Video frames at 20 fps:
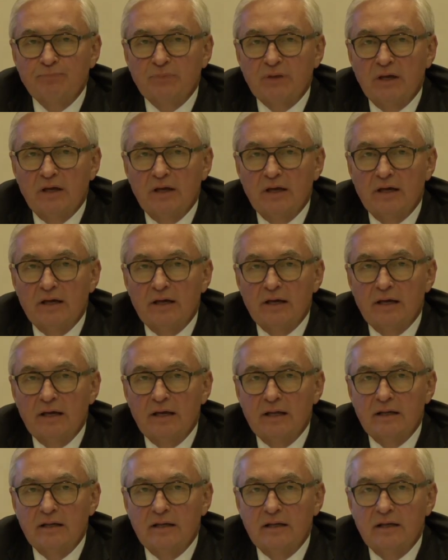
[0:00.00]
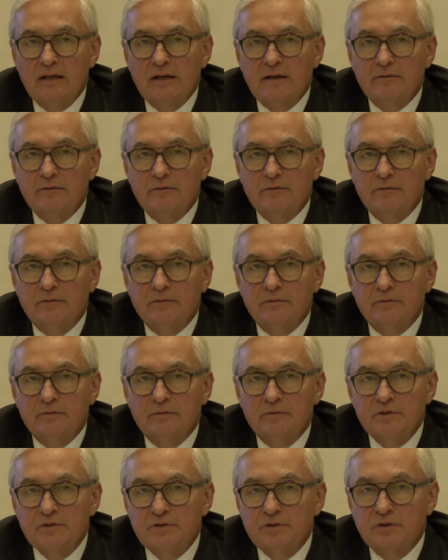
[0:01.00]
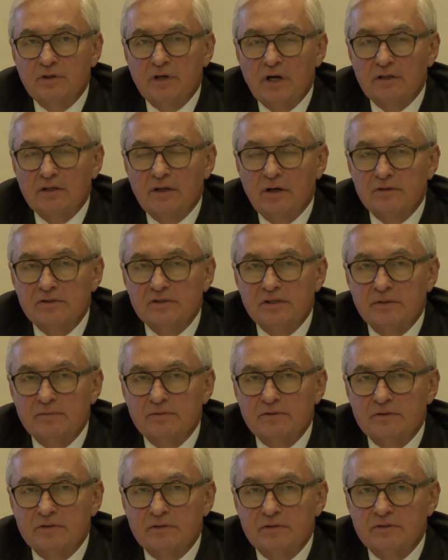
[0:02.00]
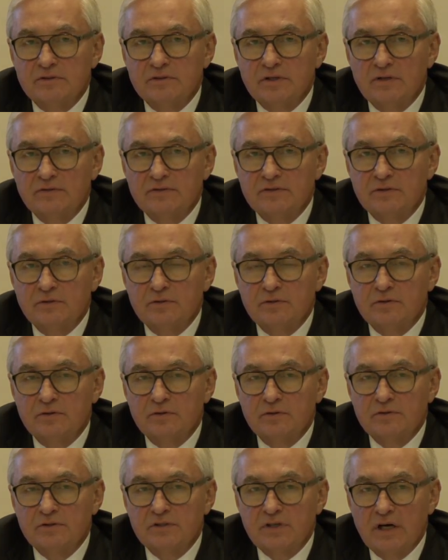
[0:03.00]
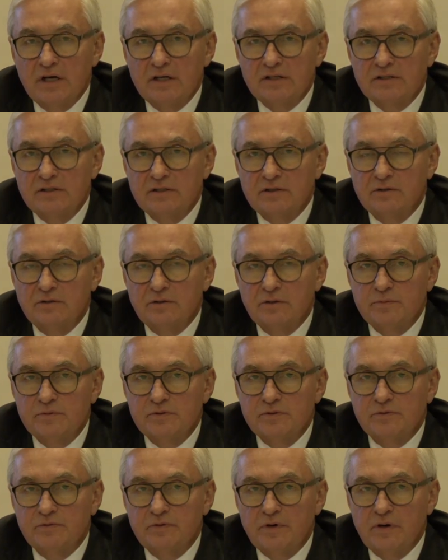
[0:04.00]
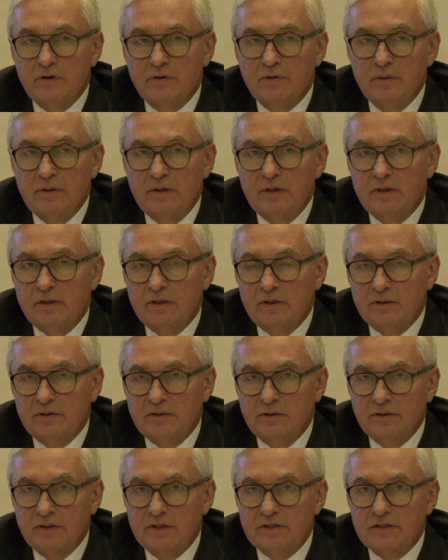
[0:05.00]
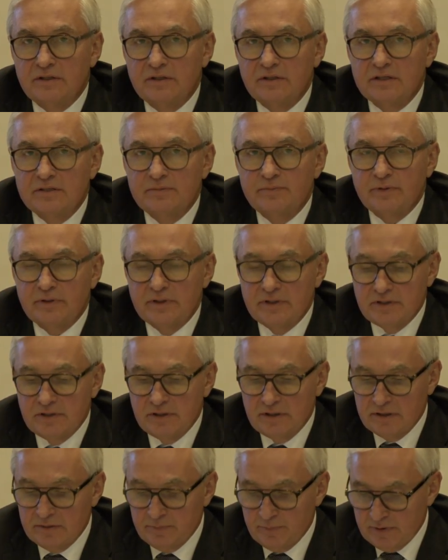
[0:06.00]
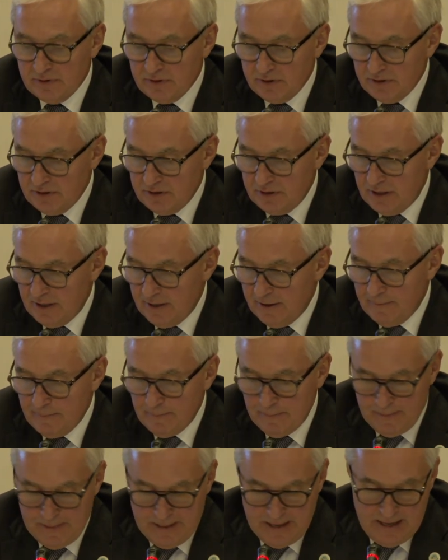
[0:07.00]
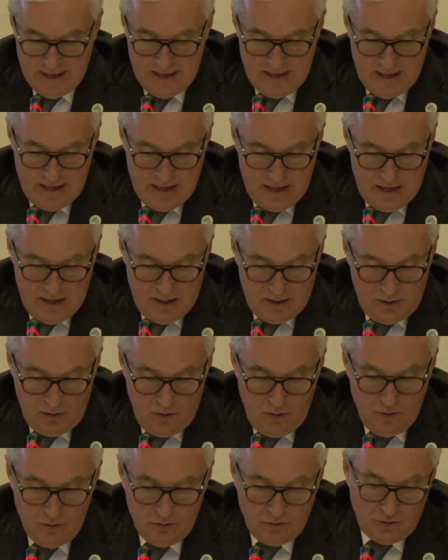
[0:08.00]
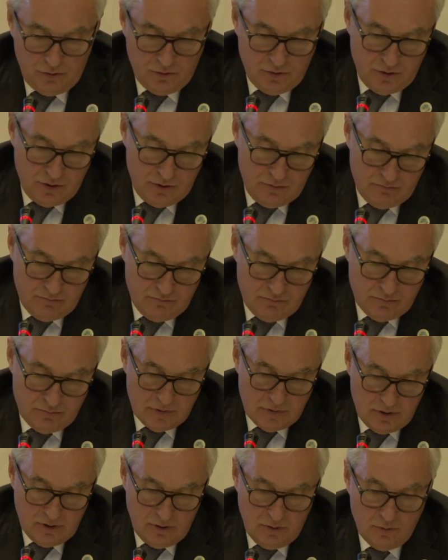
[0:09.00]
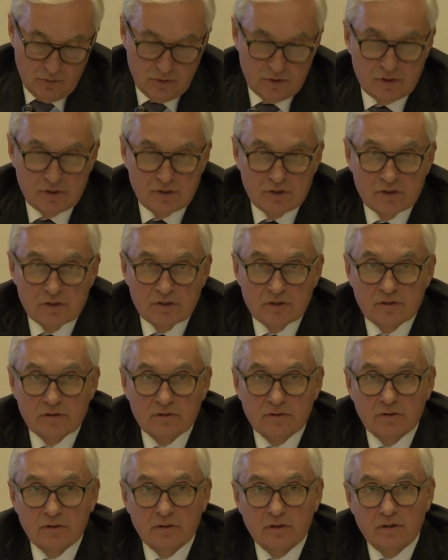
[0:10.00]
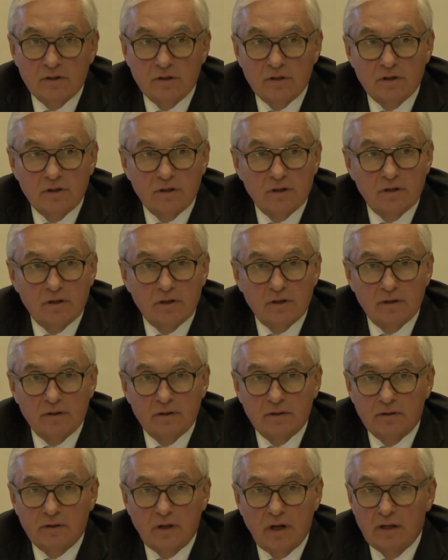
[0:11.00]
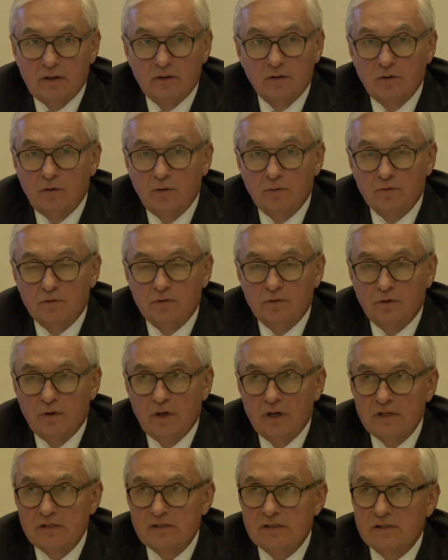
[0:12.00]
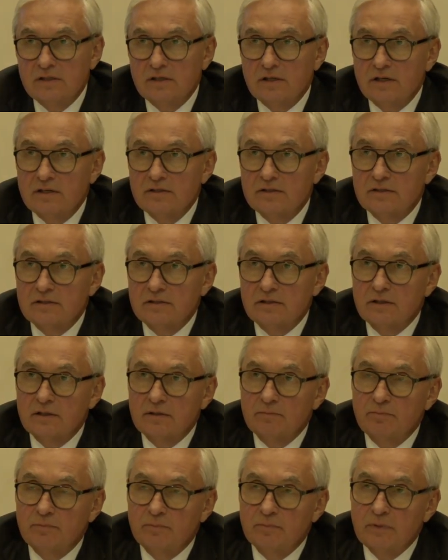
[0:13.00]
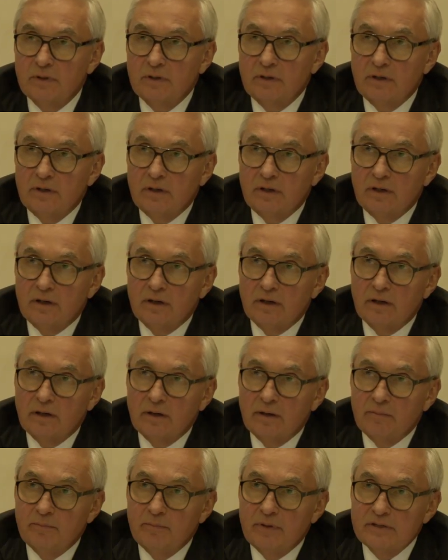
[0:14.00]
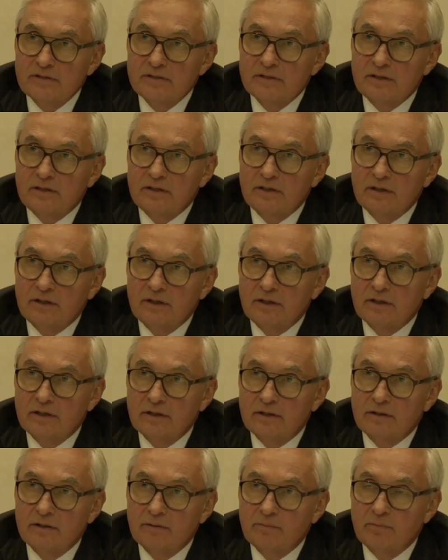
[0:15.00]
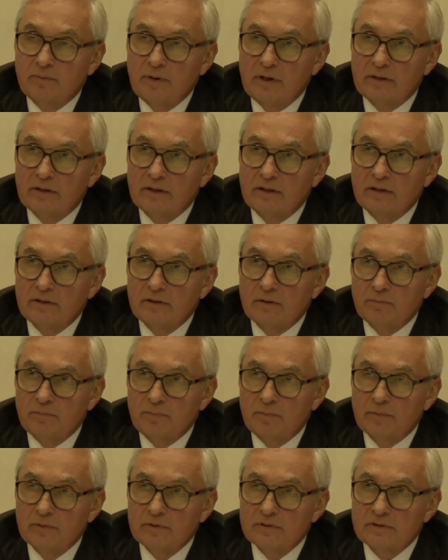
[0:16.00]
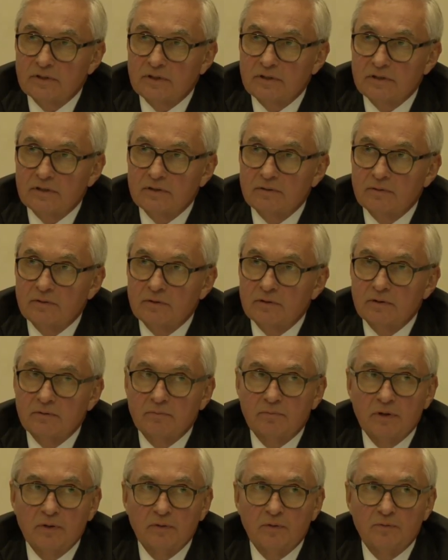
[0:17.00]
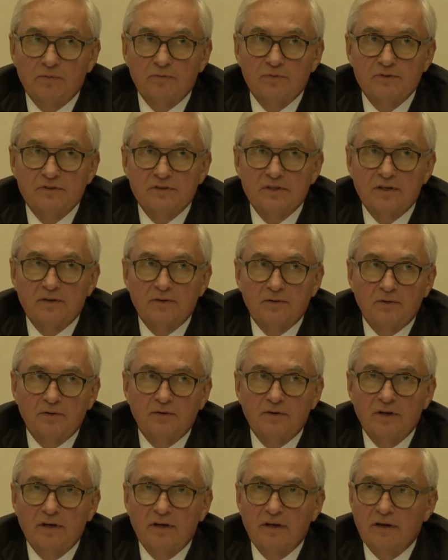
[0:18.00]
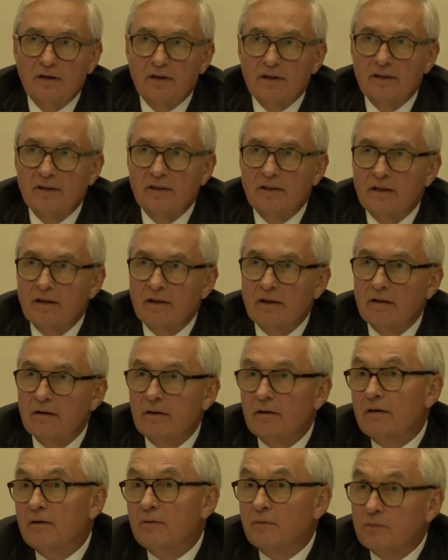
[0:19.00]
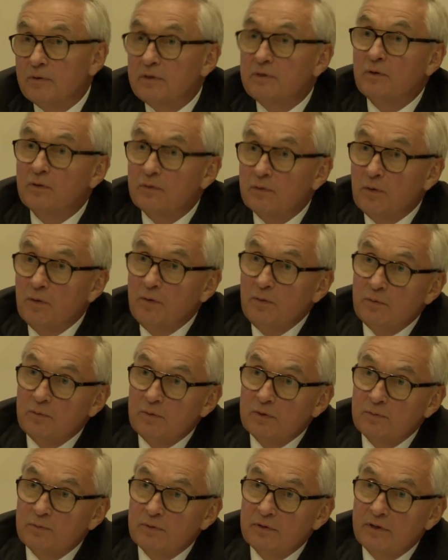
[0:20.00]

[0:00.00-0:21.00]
uh, and uh, we should cut ourselves to, to, size in terms of our international aspiration and positioning. Long term looks uh, unknown to us, as uh, Ambassador Pankin, uh, Panov said today, uh, we don't know what will